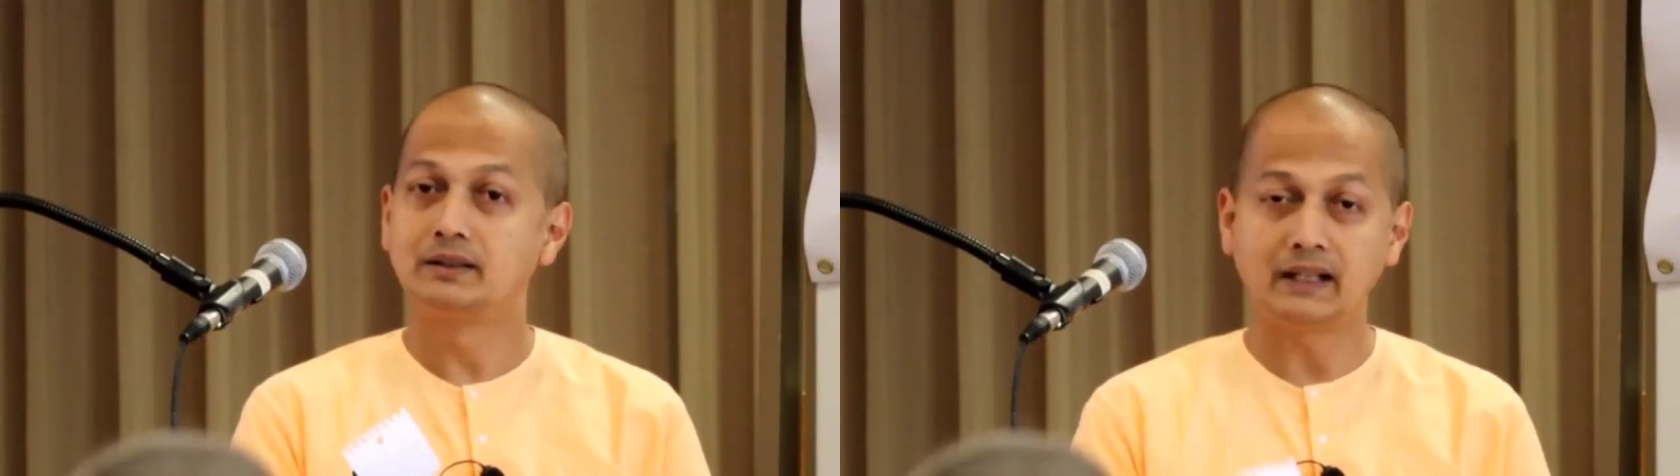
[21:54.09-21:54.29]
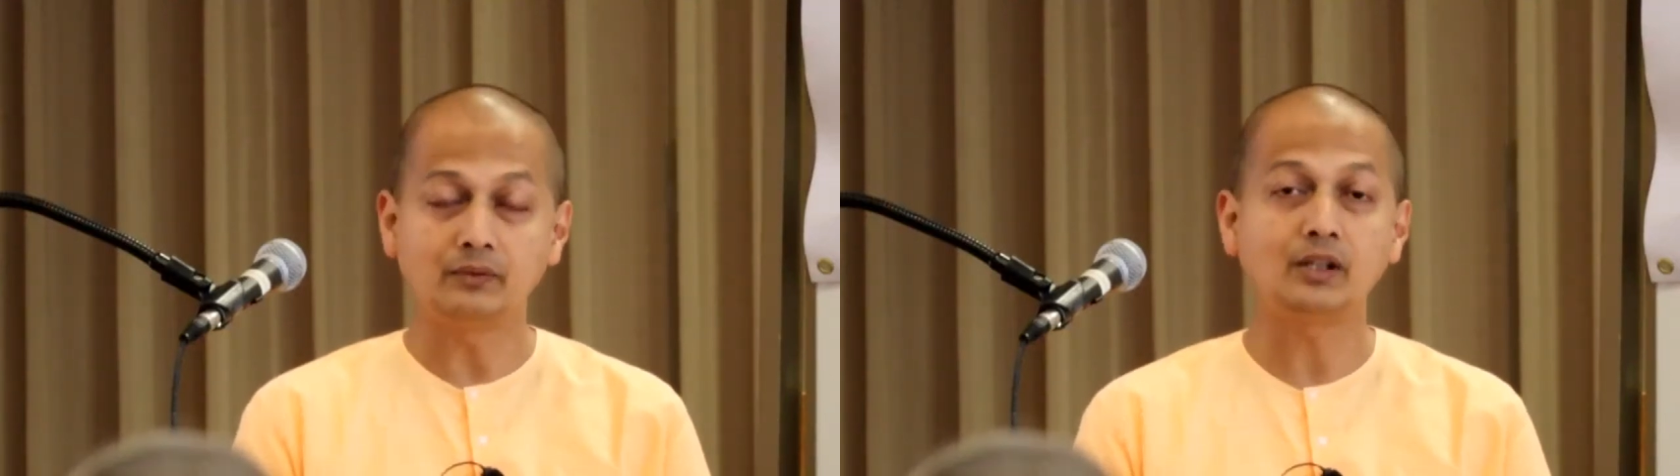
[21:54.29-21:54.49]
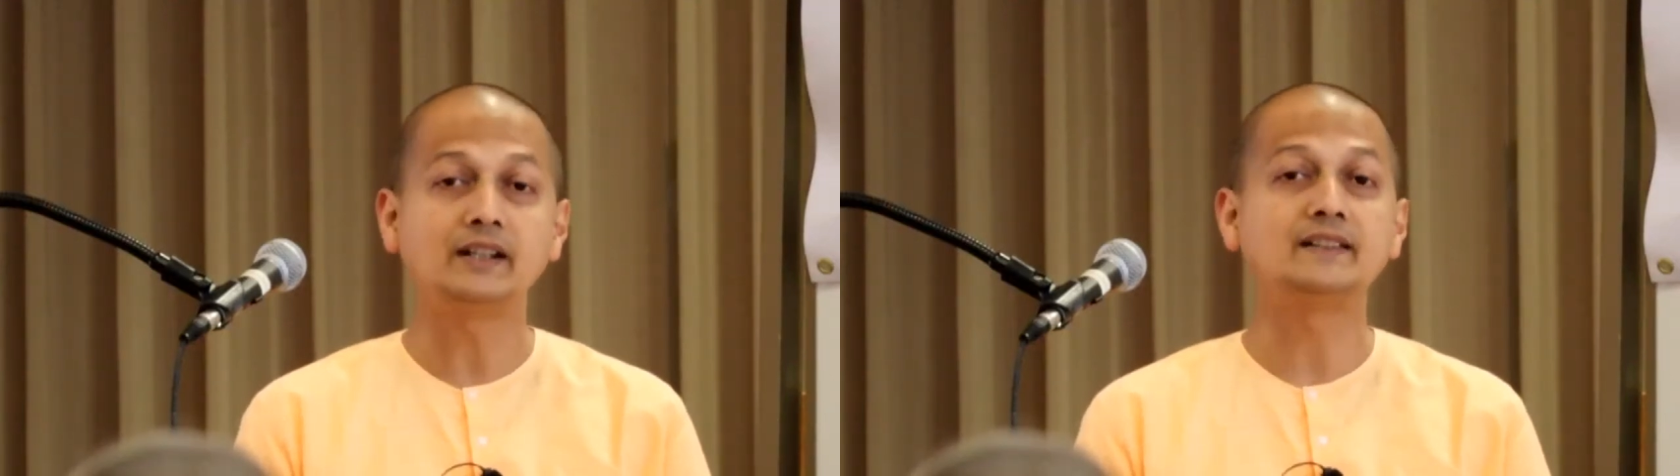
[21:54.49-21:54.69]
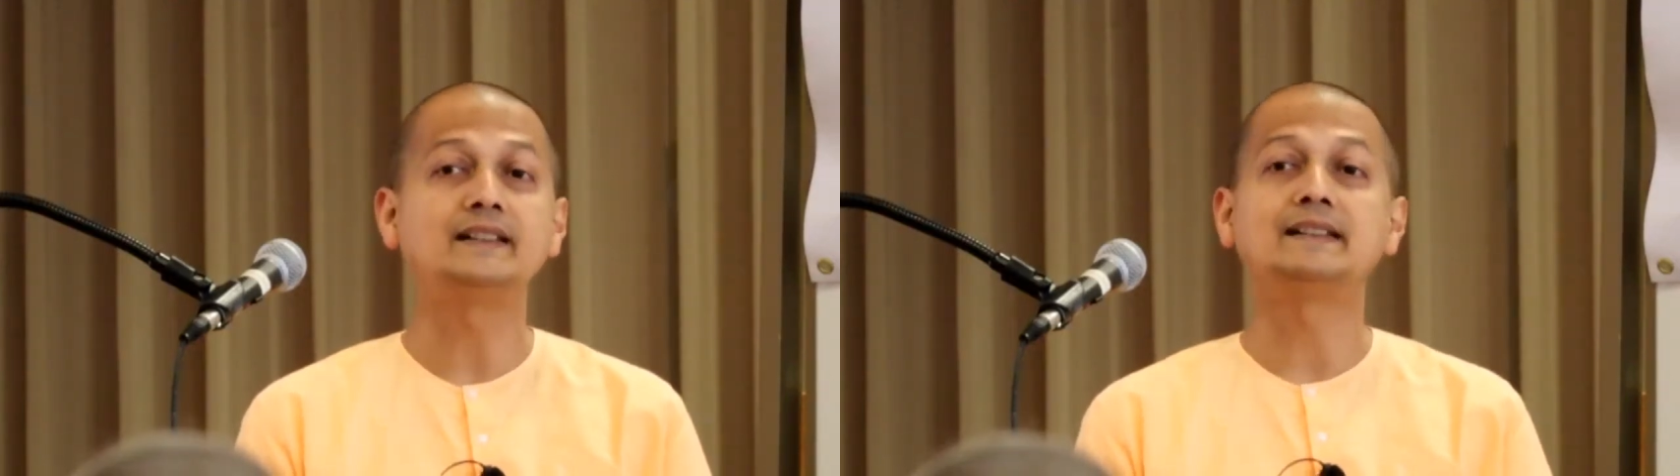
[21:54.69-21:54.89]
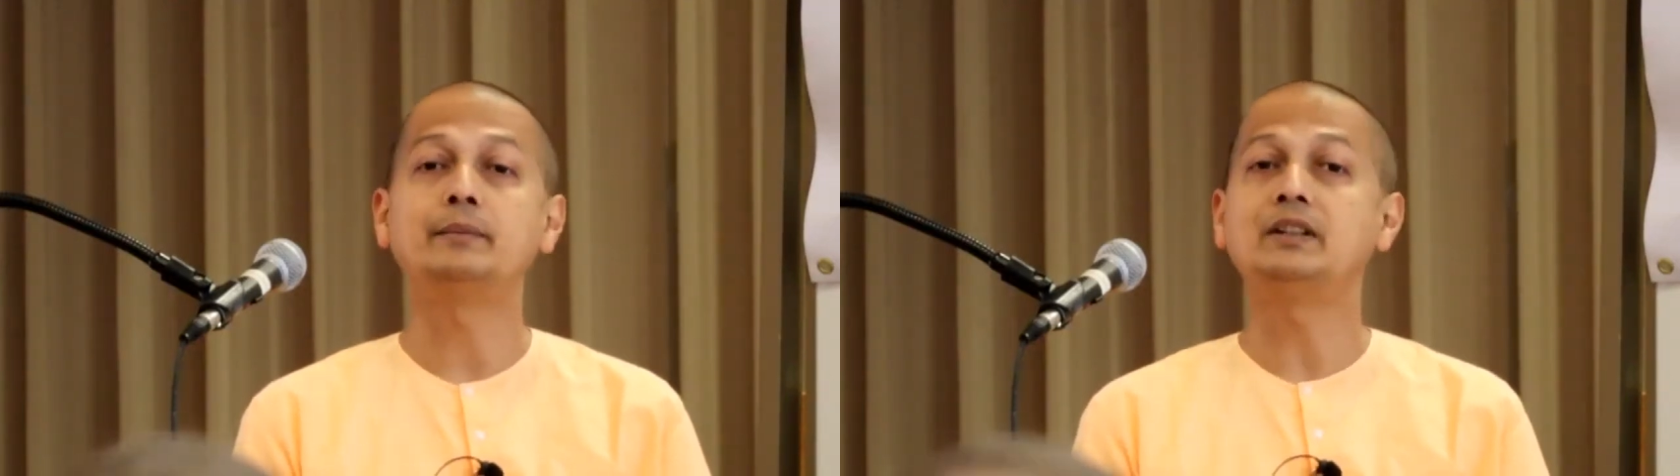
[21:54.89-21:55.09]
Then what does
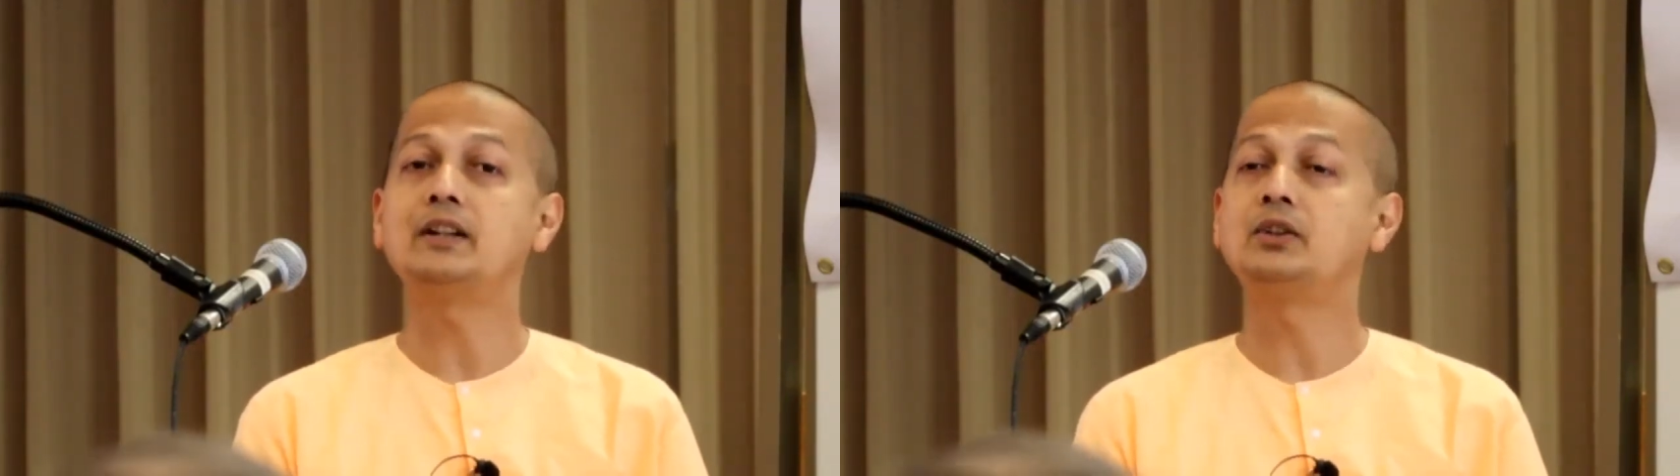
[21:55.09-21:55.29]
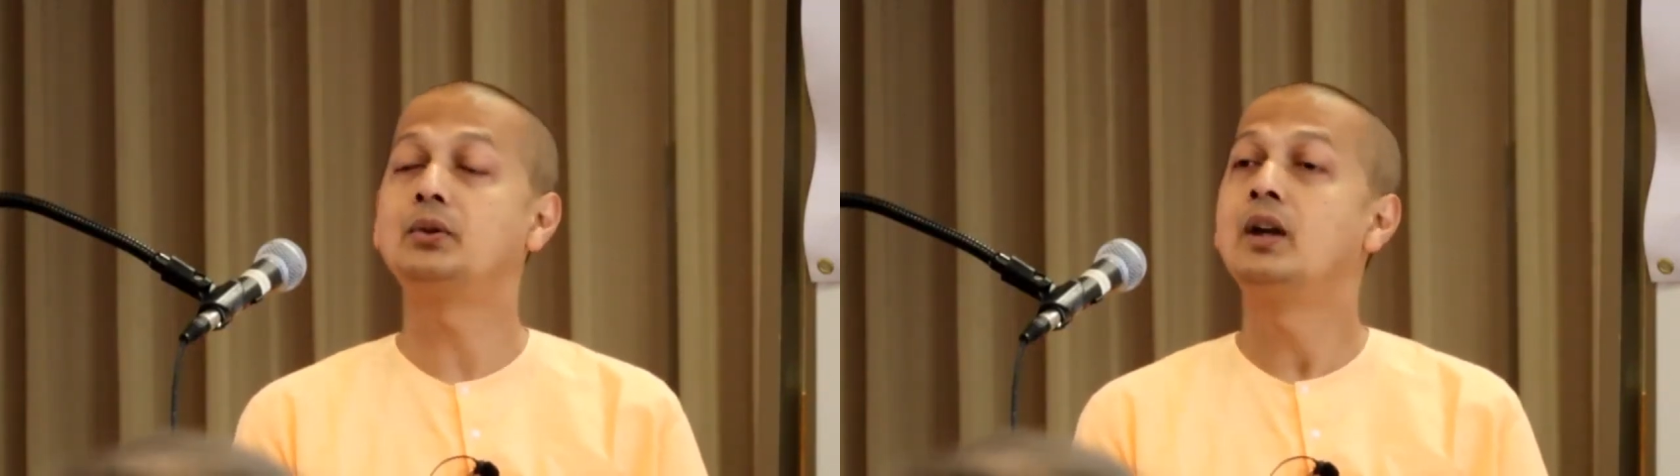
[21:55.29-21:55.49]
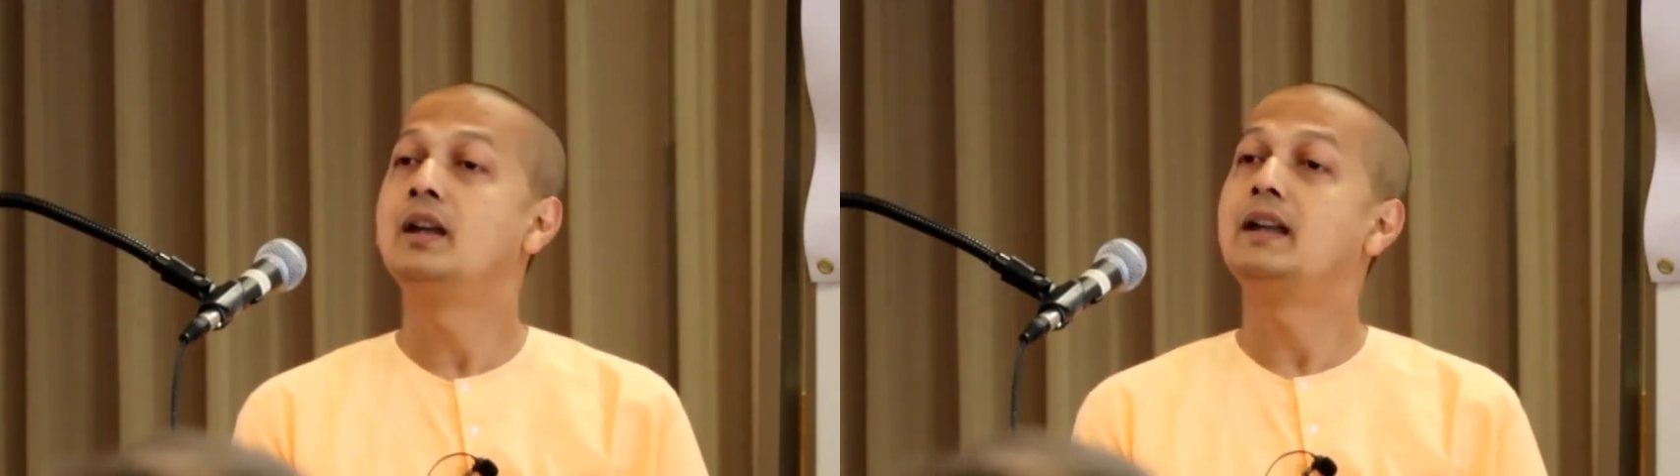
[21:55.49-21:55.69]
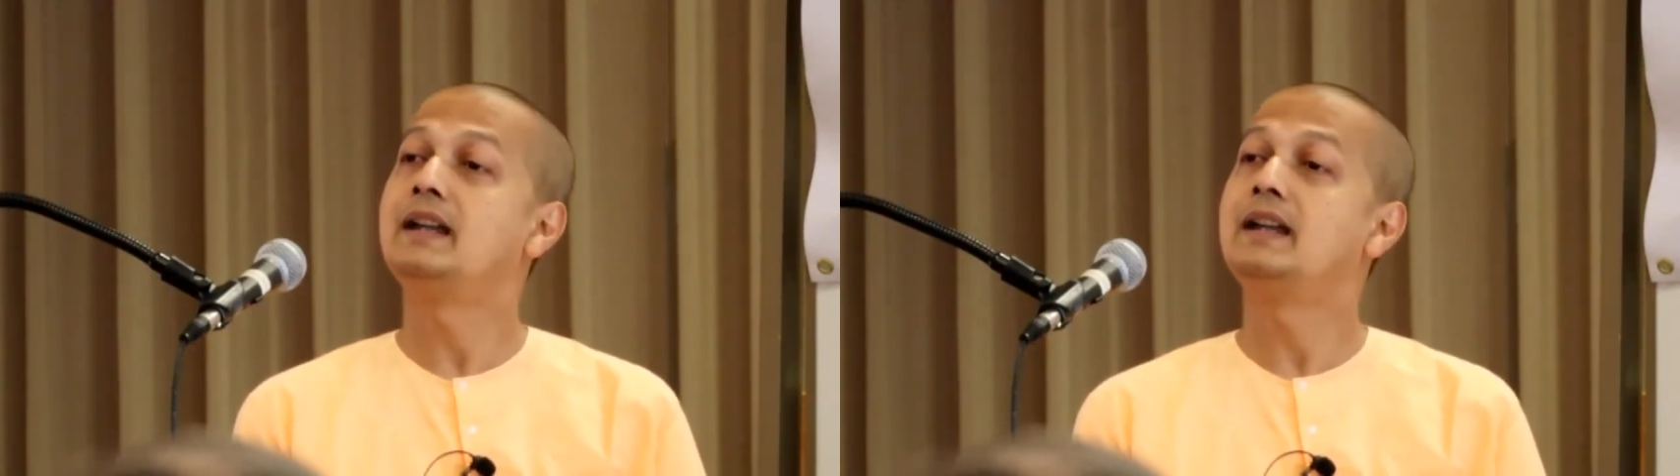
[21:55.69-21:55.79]
this seminar do?